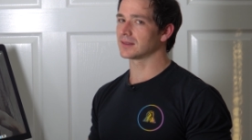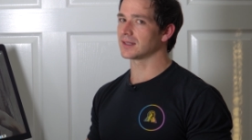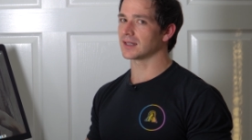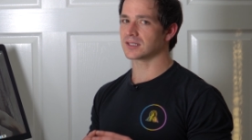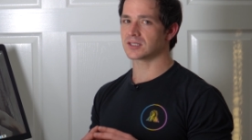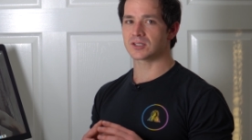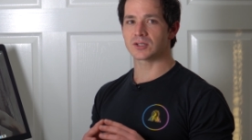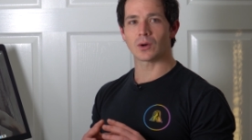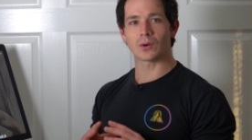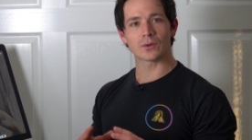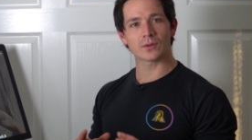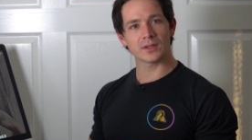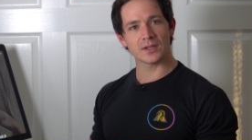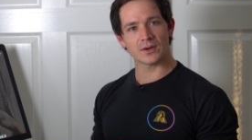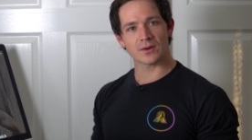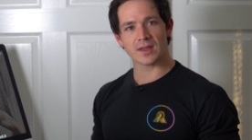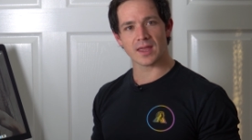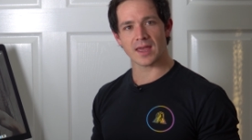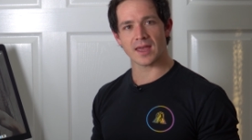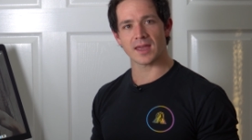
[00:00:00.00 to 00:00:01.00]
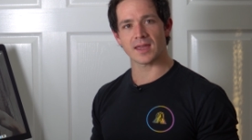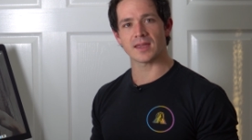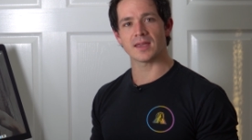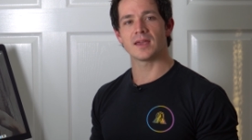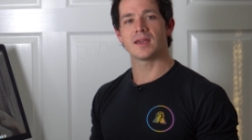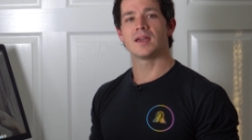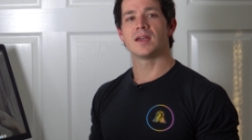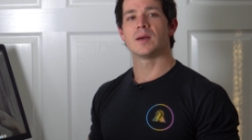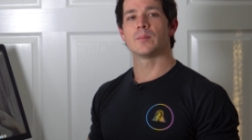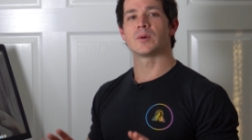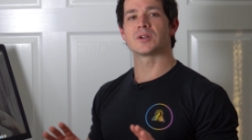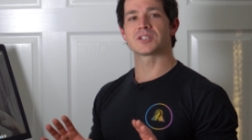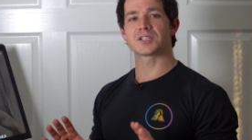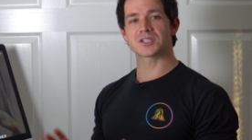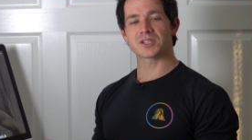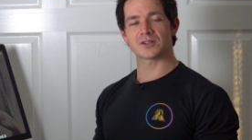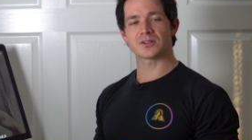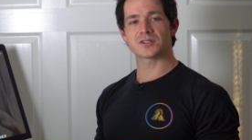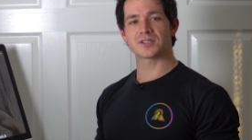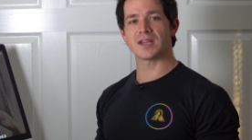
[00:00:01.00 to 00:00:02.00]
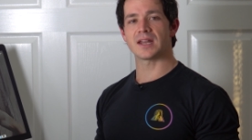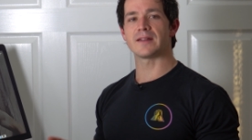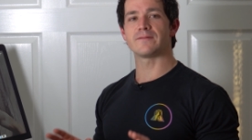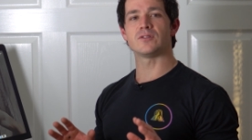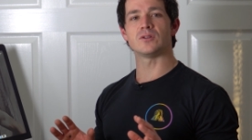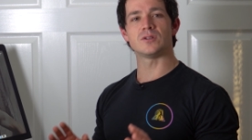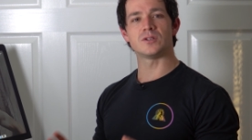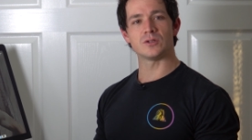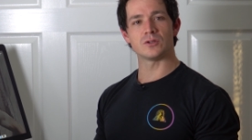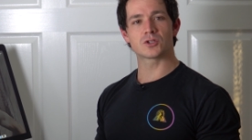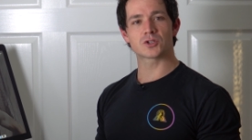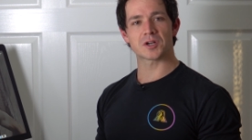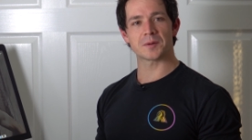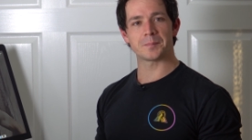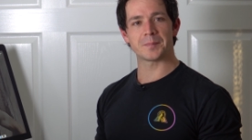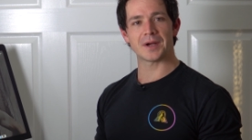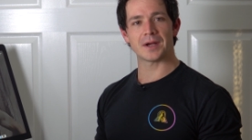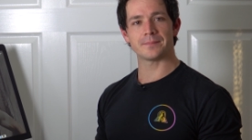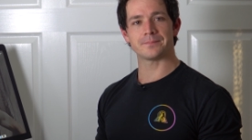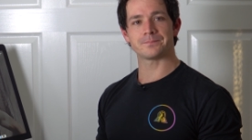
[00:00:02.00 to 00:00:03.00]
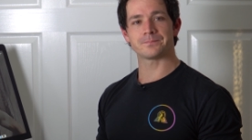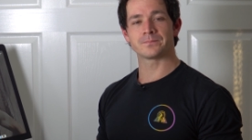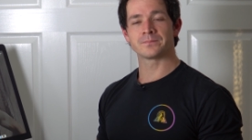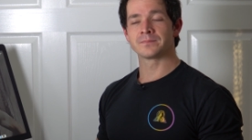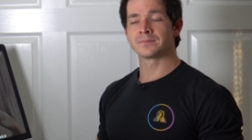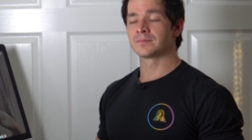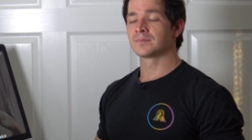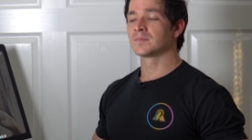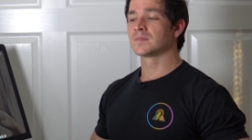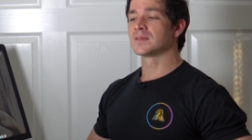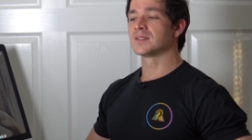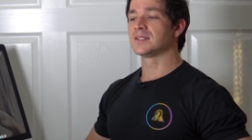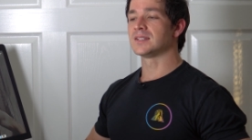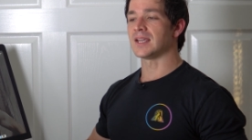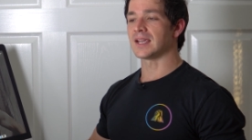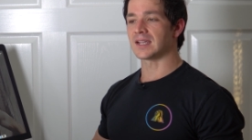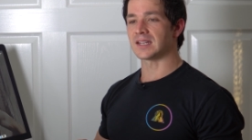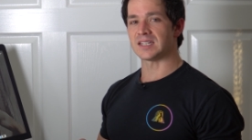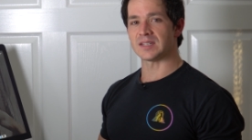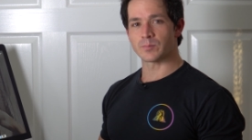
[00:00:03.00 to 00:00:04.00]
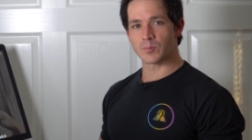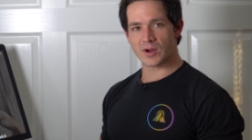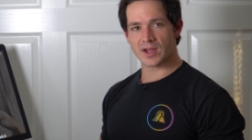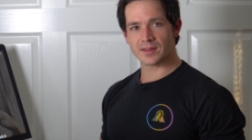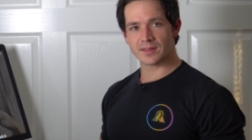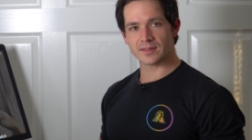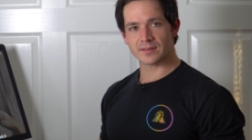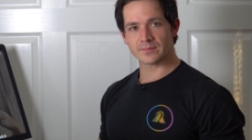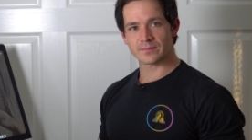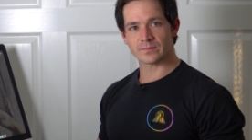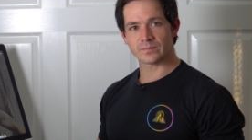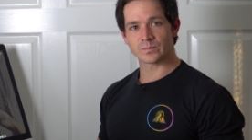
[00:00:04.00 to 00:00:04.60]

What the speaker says: That's totally okay, but just understand if you do trip up, take a deep breath,